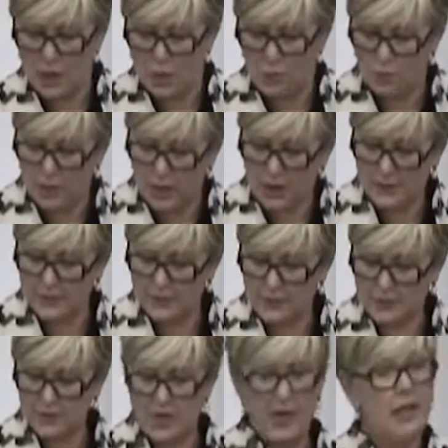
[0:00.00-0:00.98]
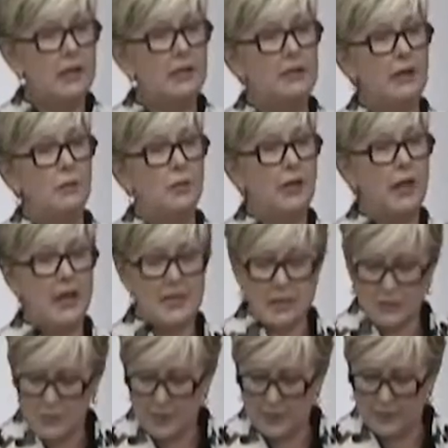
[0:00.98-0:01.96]
will understand that when I
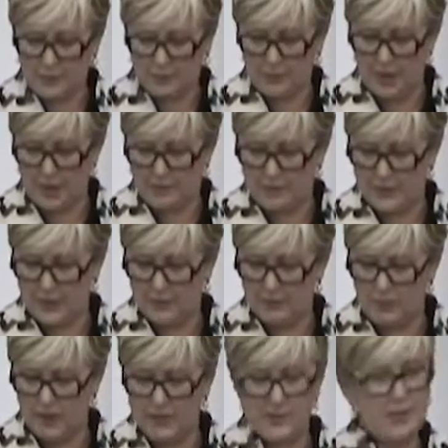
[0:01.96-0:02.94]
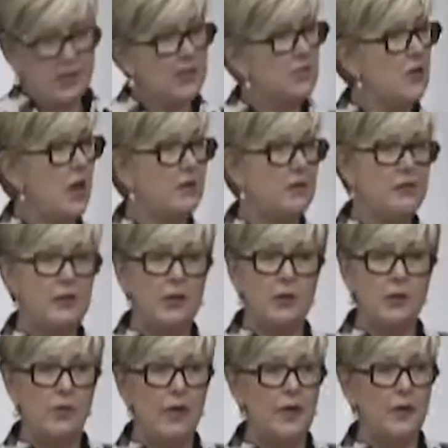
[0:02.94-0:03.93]
speak of property rights, it's not
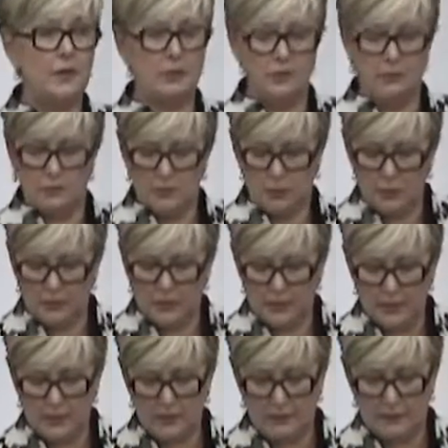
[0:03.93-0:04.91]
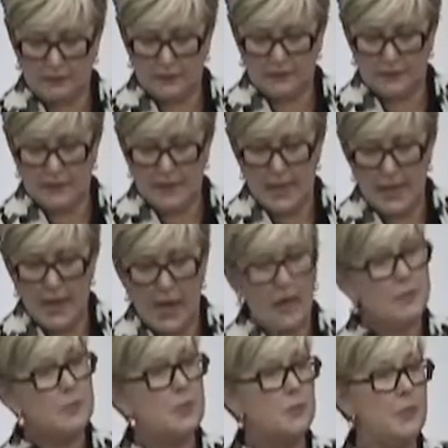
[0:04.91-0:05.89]
theoretical or legal.
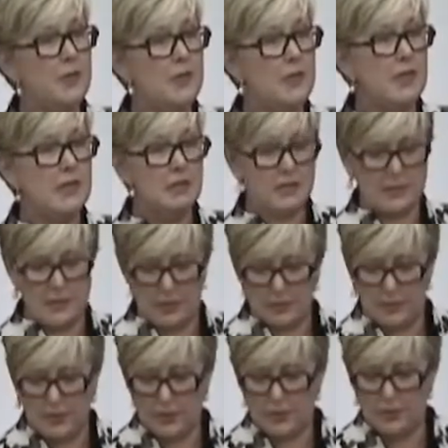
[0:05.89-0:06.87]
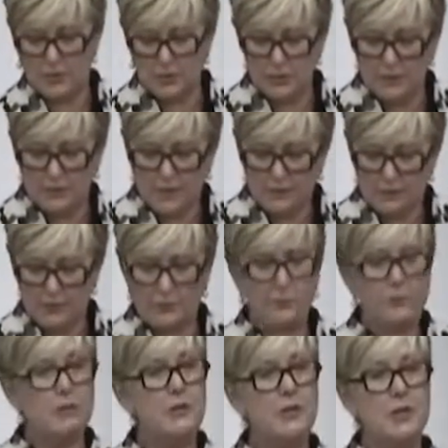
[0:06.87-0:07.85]
I'm speaking as someone who has lived
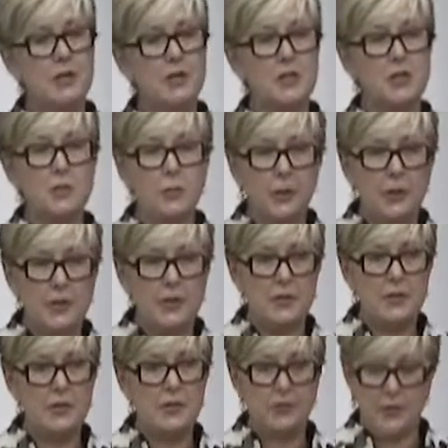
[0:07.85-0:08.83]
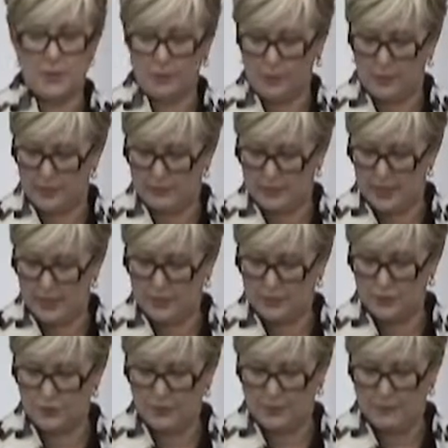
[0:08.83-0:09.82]
through the experience of
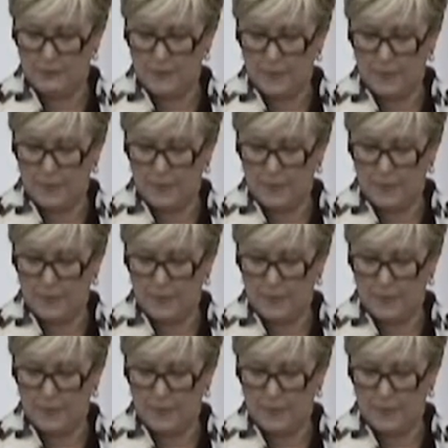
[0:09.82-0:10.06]
expropriation,